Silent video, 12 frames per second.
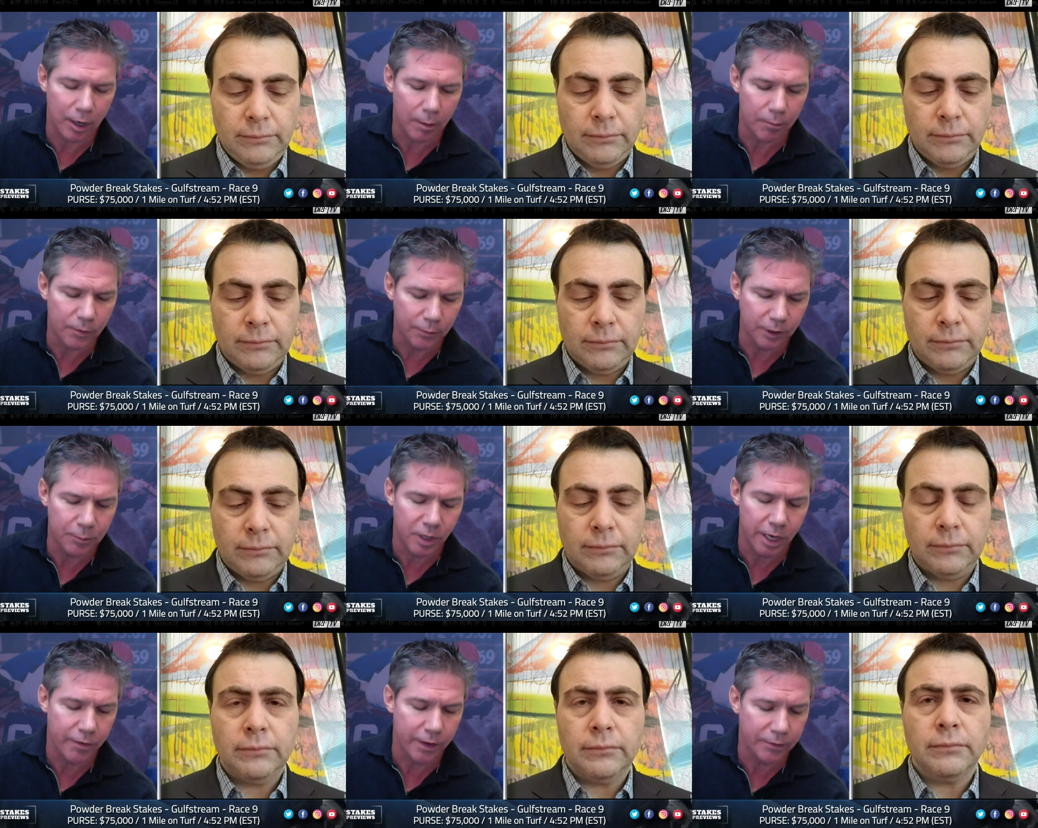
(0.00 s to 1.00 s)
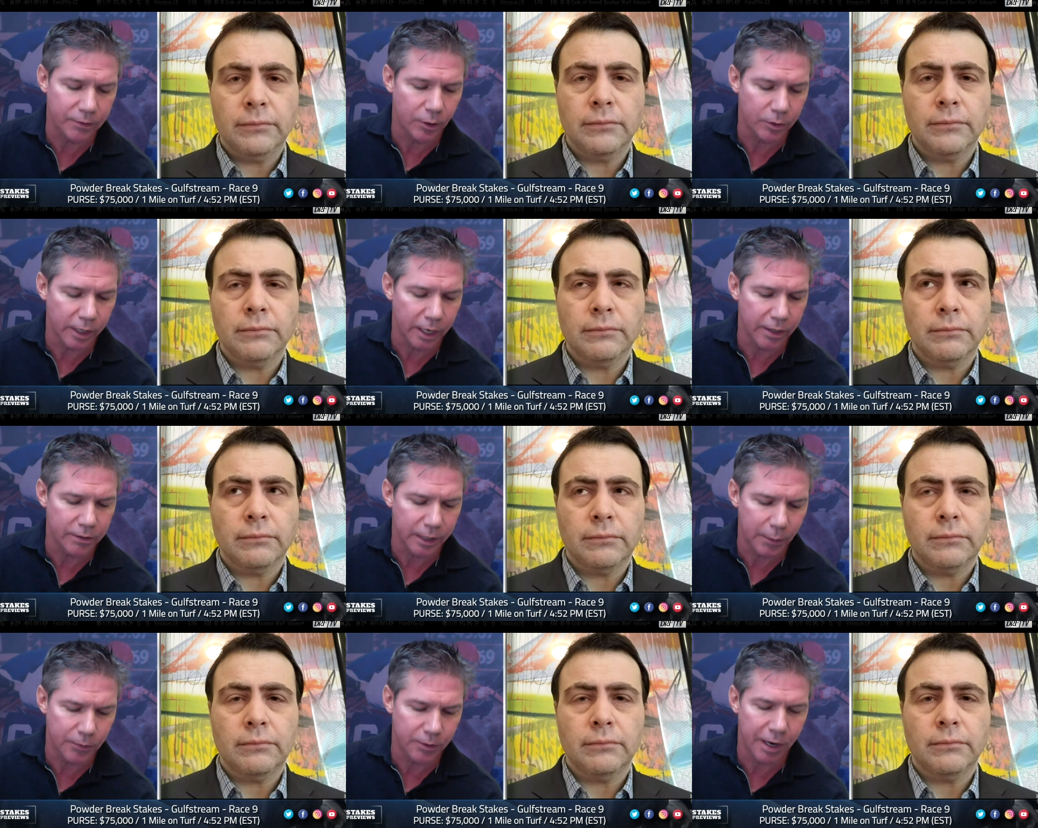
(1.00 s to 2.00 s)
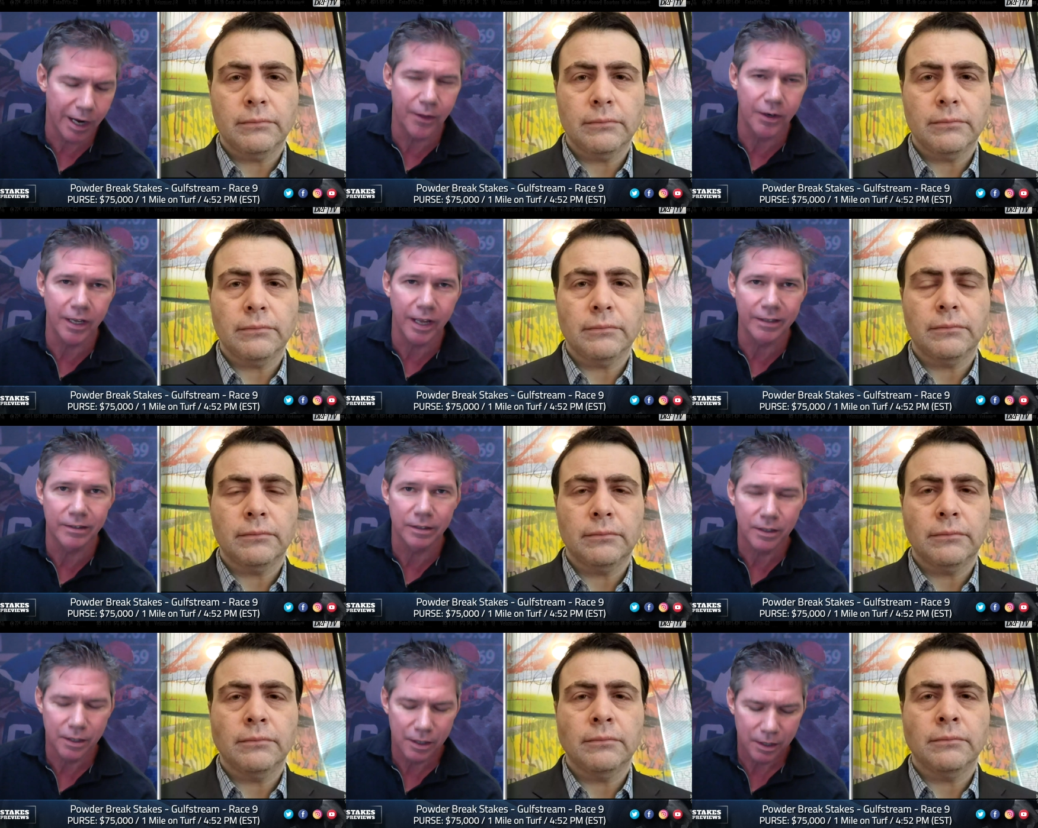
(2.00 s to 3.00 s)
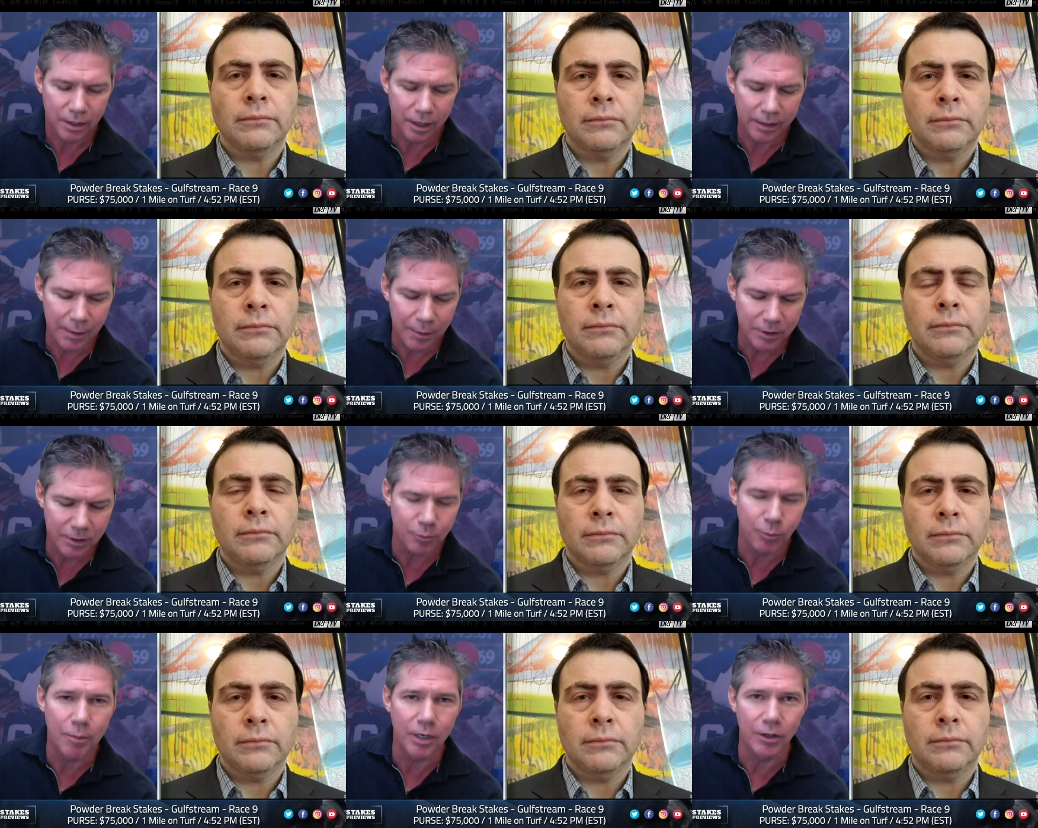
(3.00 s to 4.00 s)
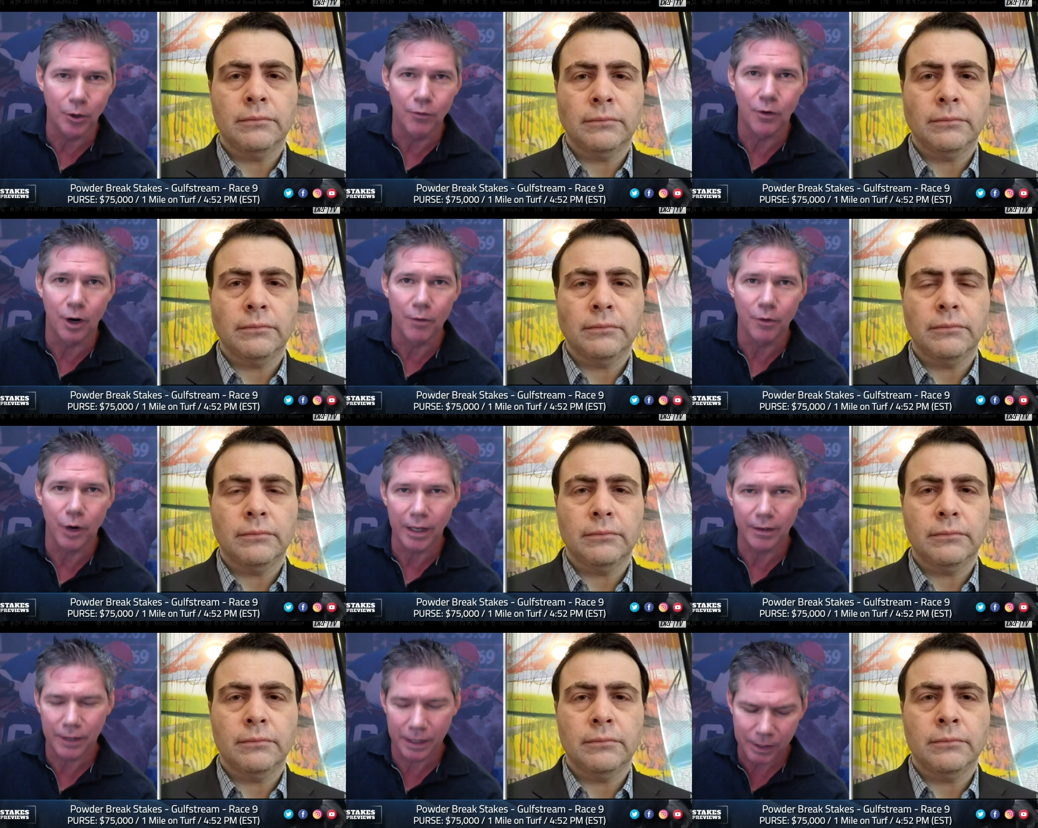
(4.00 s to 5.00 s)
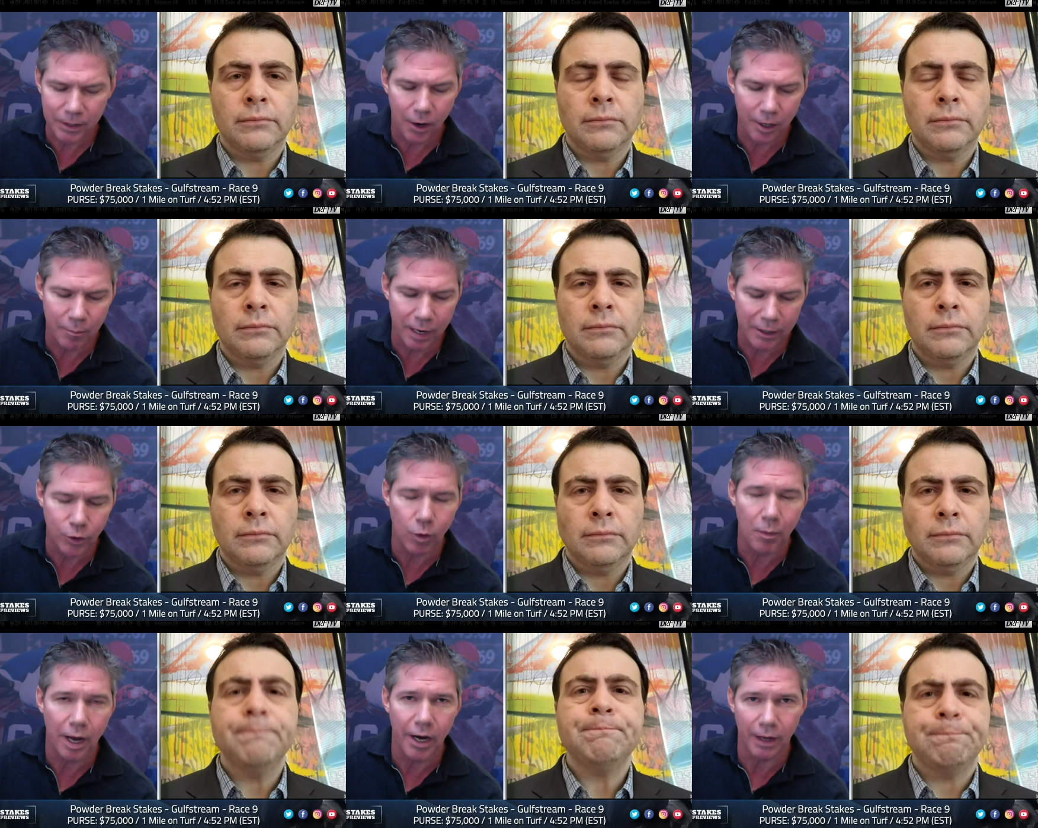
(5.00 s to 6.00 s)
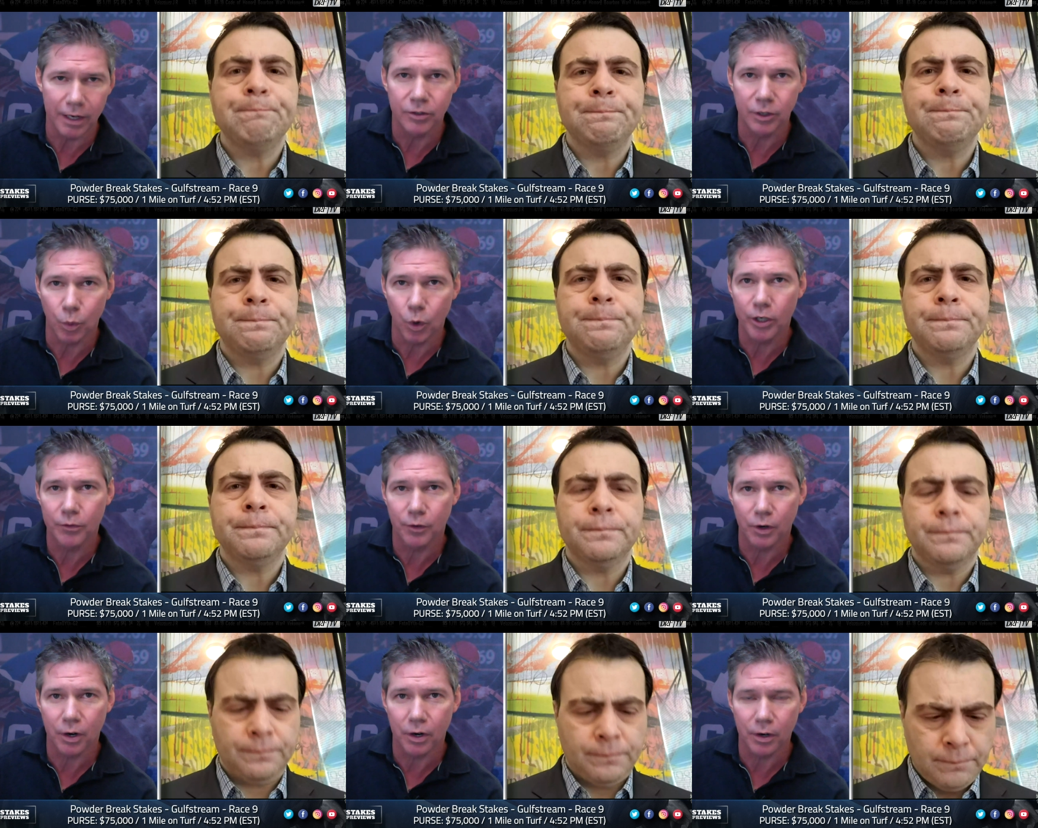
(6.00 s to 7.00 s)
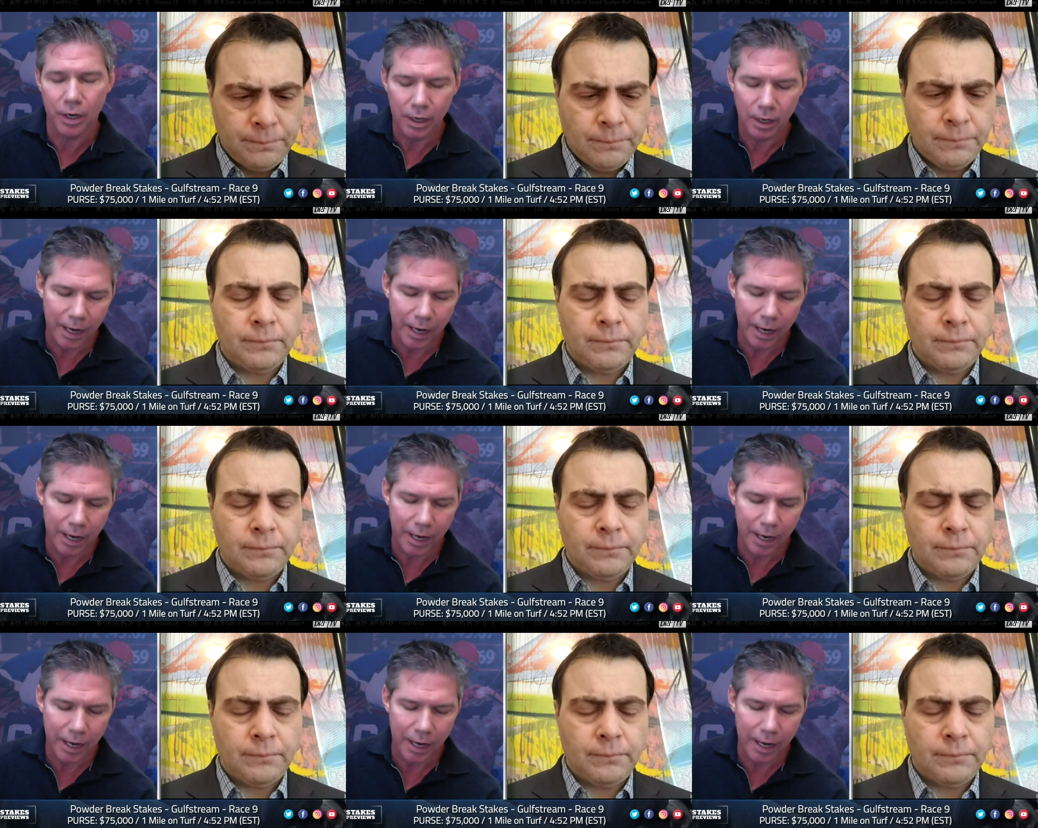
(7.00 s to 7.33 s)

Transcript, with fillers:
Speaker 1: Um, the flip side of that, though, Dan, is that was a mile and eight, and that just might be a little far for her. I, I think cutting back to a mile actually works for her.